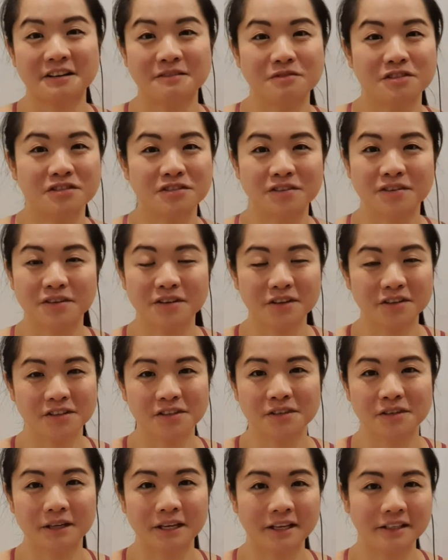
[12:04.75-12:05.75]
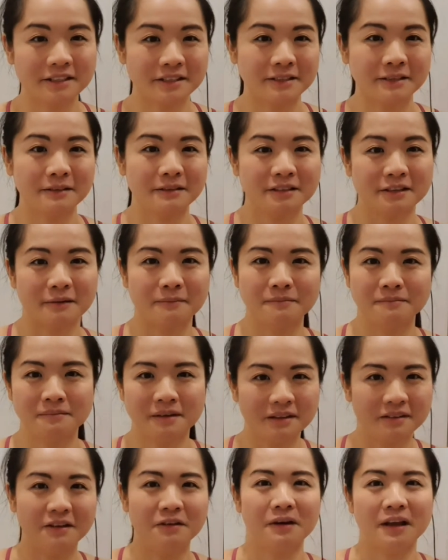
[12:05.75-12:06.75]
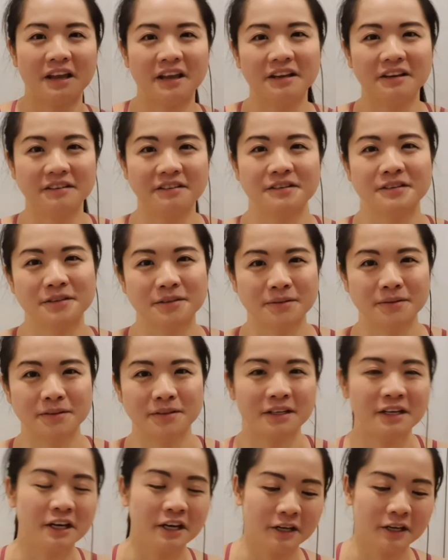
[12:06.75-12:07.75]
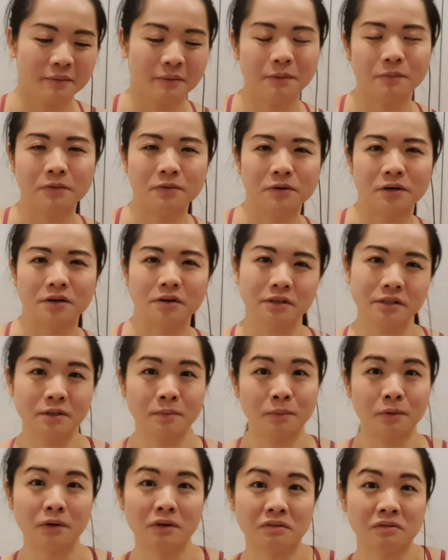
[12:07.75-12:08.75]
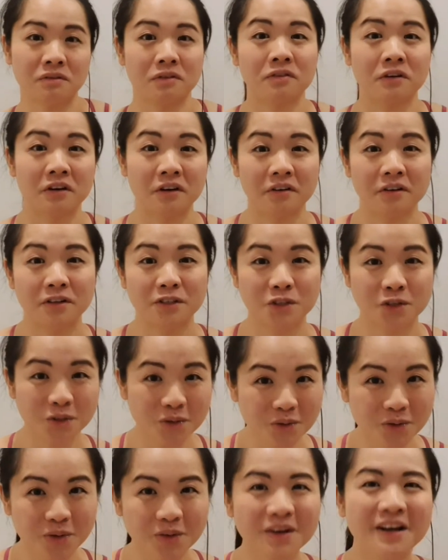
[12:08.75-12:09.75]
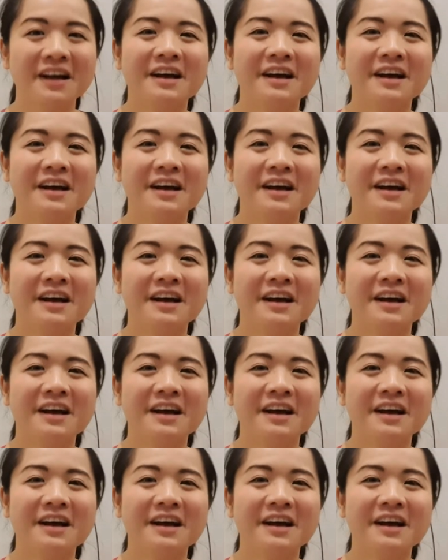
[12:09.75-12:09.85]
I'm sure that she gets some, haters or people who are not supportive of her too.